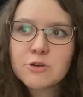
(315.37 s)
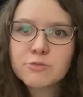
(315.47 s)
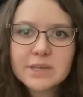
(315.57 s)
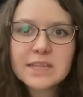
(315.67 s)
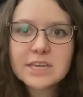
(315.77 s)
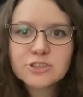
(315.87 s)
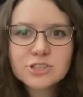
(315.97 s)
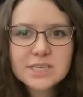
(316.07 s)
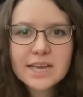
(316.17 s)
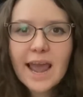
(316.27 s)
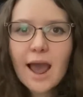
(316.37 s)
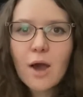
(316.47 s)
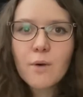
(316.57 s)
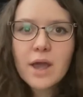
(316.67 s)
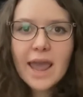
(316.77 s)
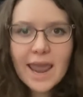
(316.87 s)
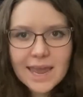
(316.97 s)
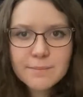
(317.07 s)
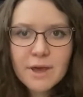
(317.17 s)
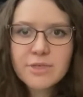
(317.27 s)
really interesting, how
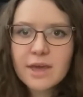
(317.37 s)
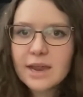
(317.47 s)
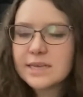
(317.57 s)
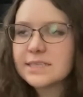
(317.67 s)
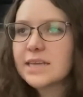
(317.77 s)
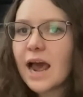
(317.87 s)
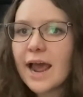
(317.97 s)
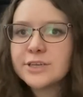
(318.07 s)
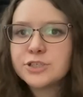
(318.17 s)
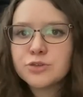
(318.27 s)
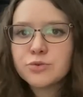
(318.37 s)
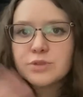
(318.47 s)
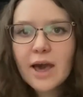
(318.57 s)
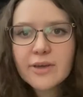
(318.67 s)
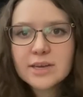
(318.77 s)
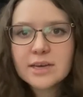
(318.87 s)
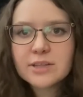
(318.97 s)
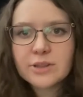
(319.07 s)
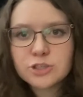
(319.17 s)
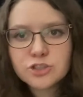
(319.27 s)
Annabeth is tied to Thalia
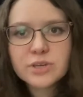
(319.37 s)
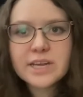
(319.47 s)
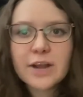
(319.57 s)
and the tree,